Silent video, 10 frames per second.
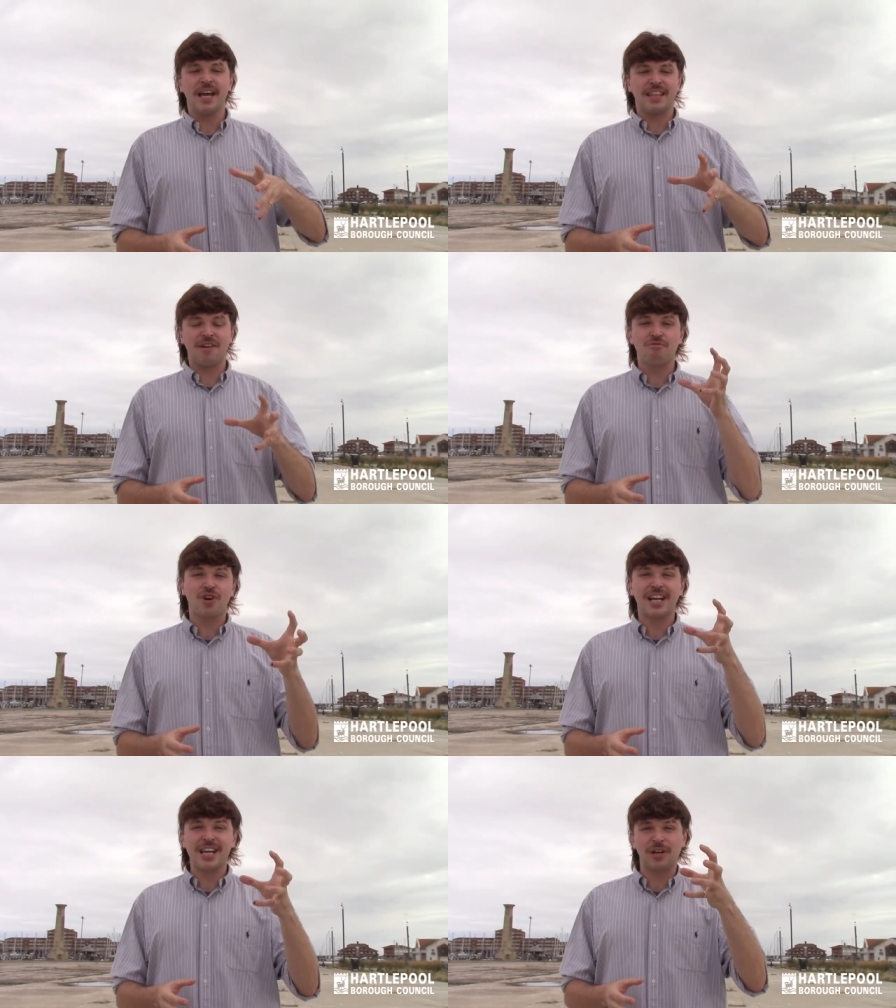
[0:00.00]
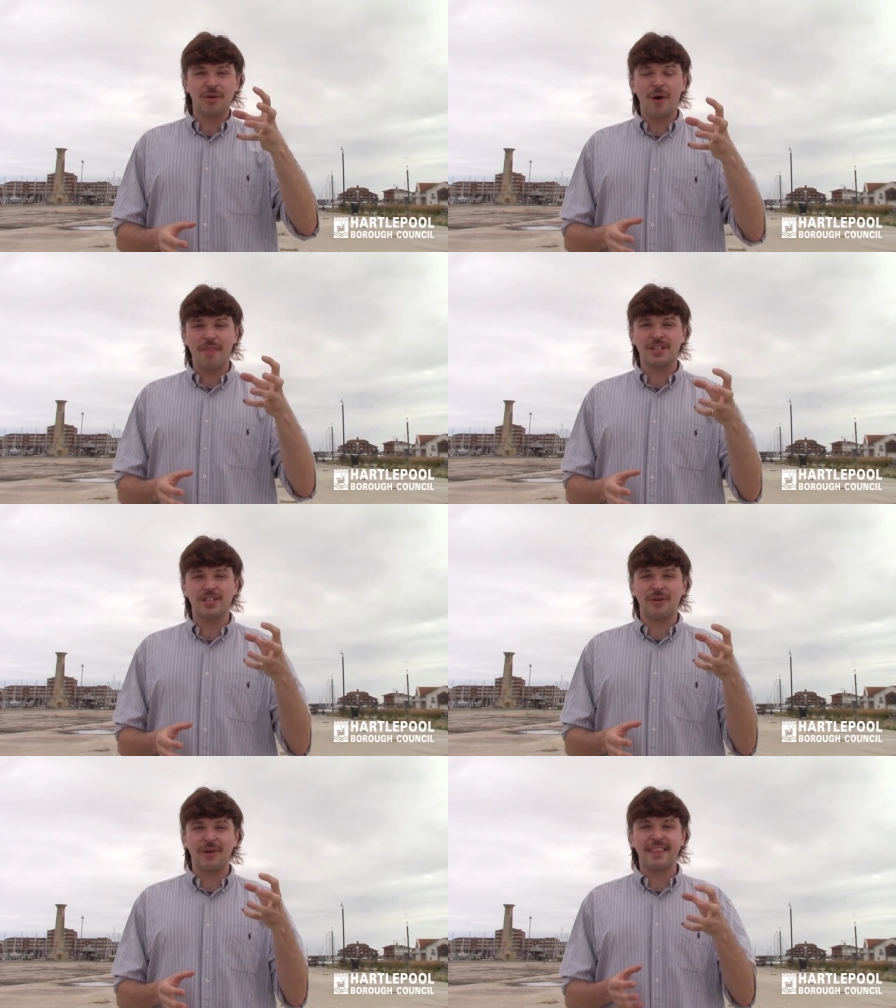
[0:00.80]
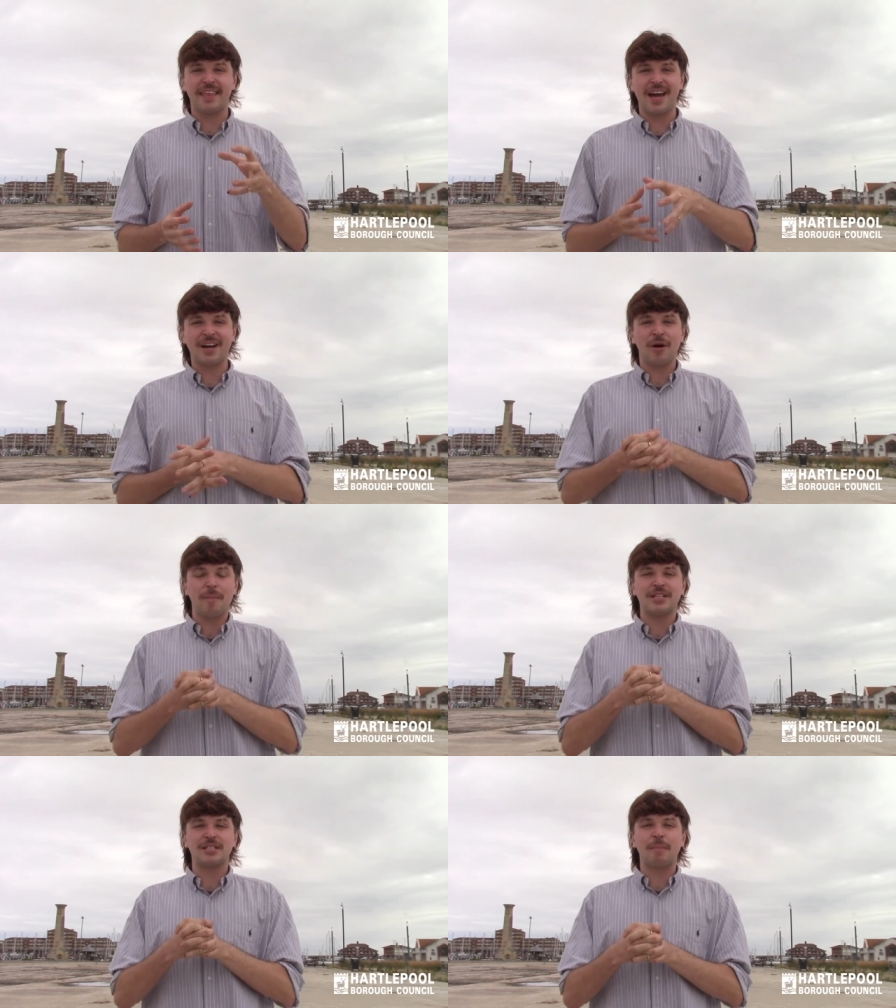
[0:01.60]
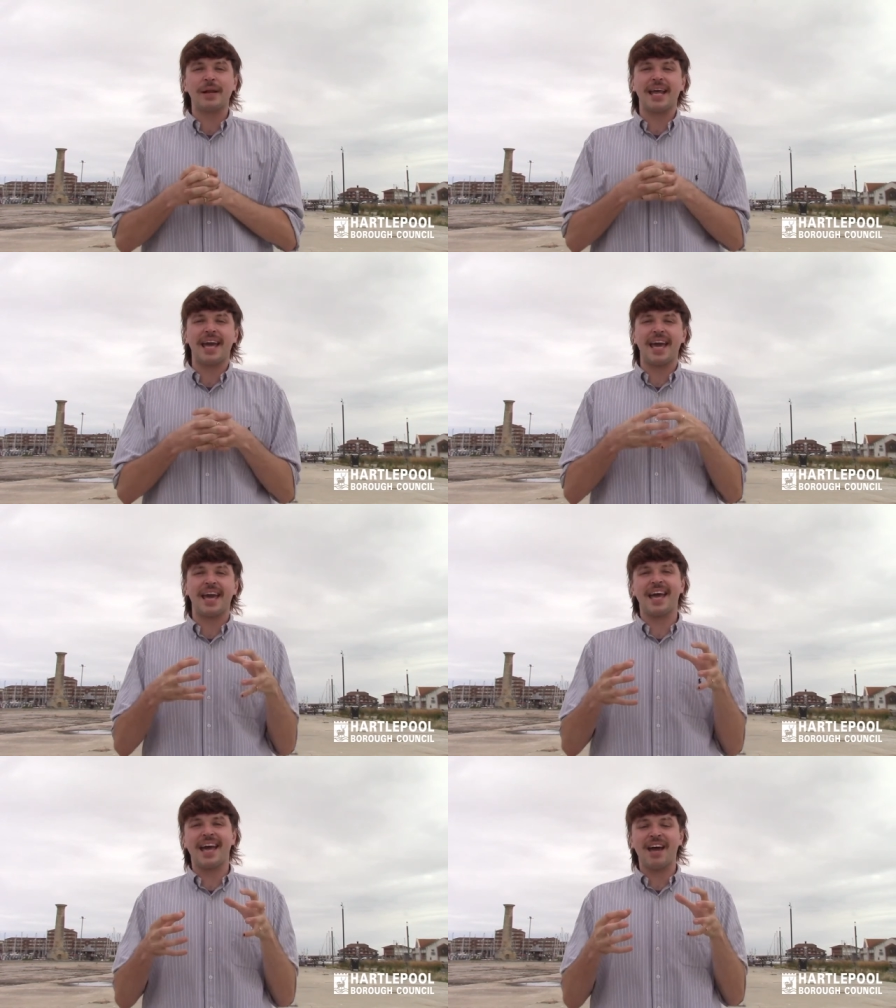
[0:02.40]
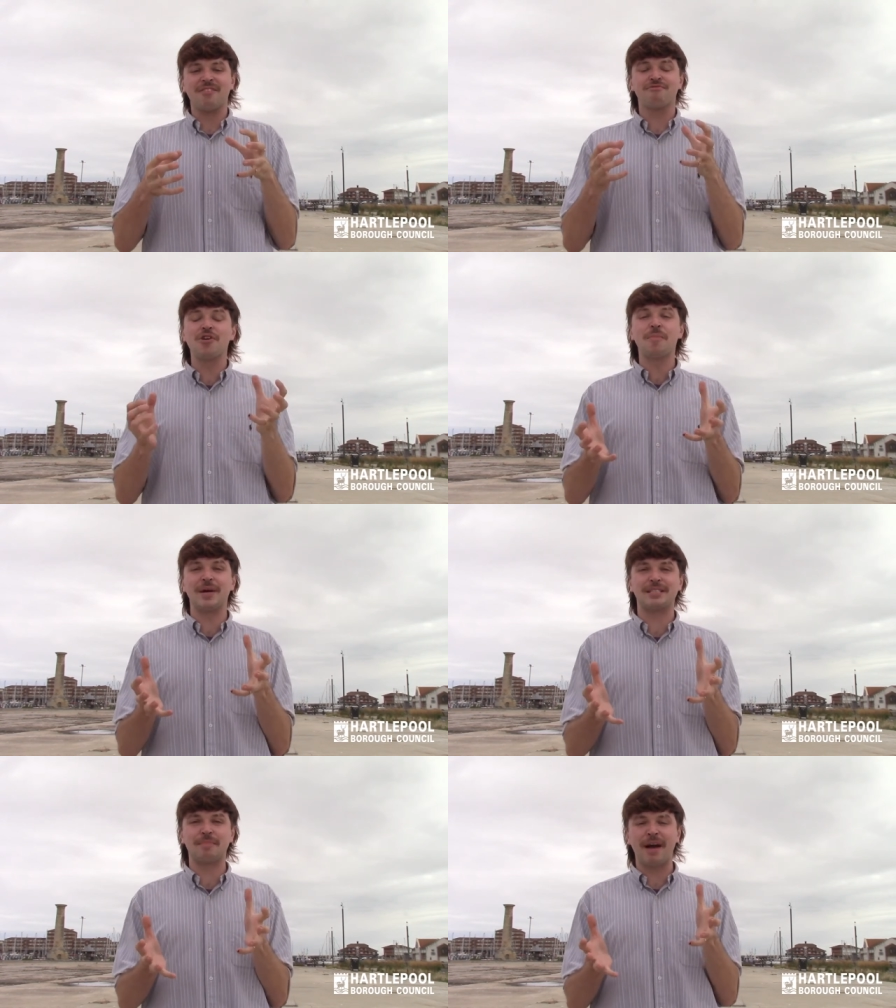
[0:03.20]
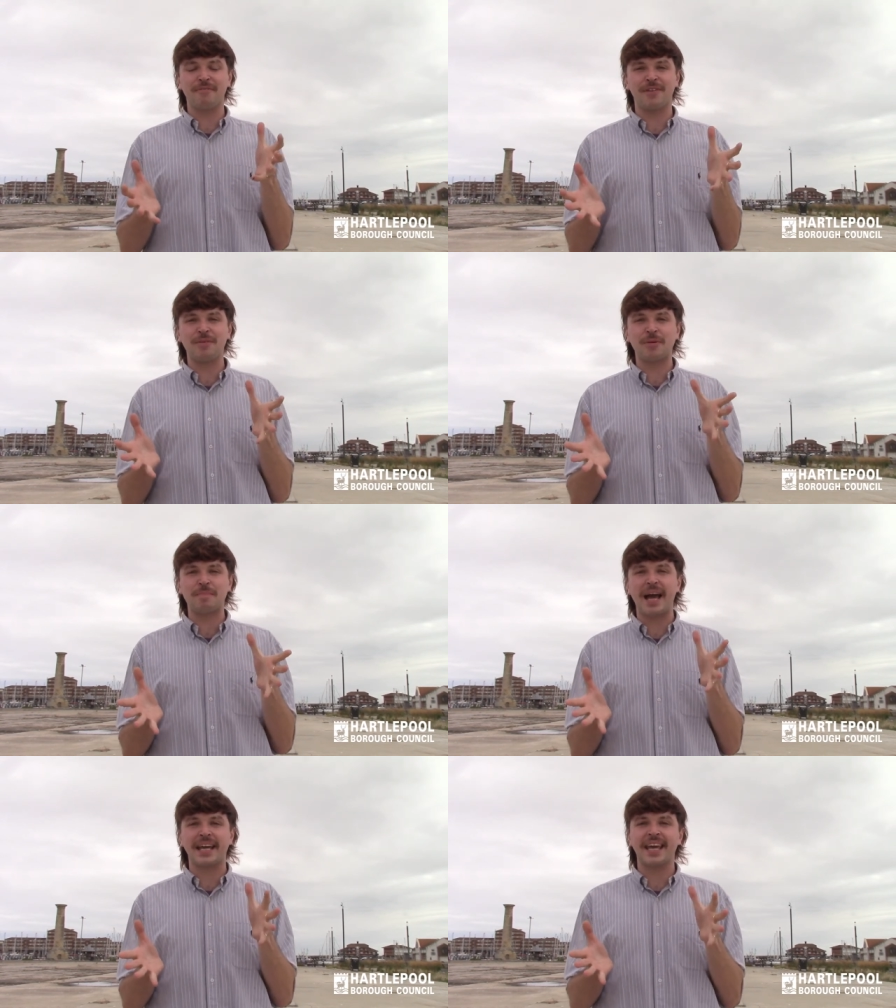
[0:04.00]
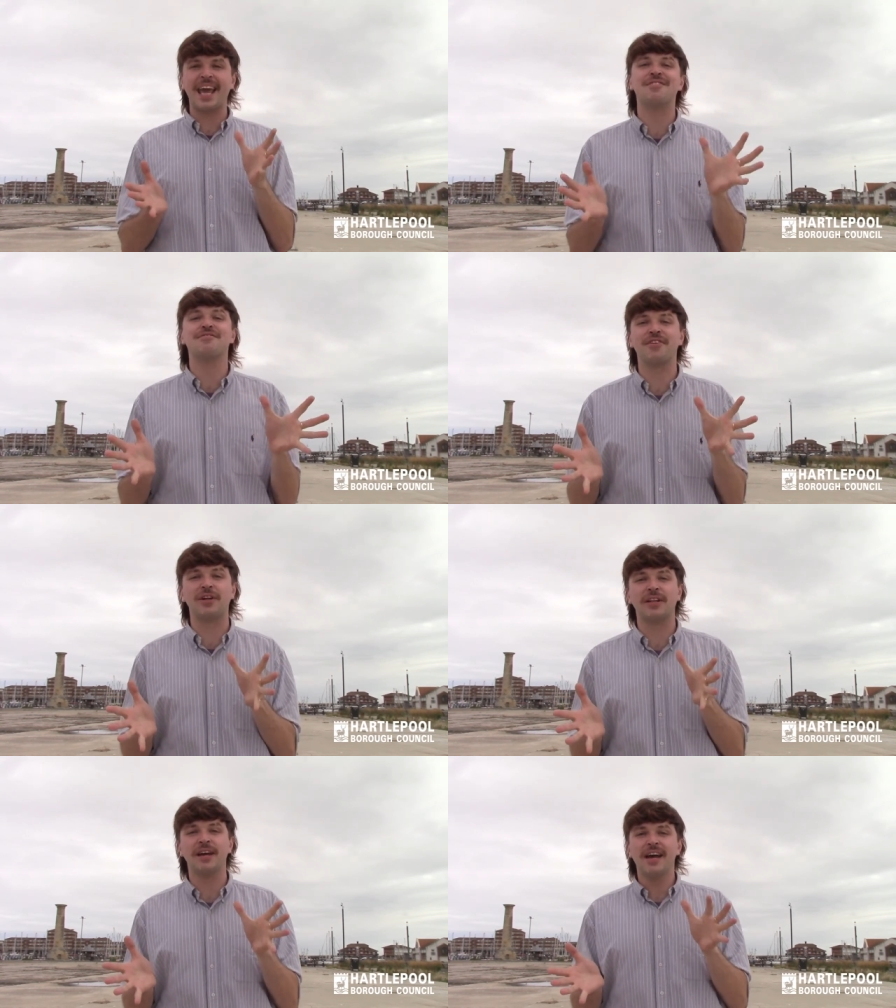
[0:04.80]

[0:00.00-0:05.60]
They're really good at what they do, and they are coming to play Rumours by Fleetwood Mac in full.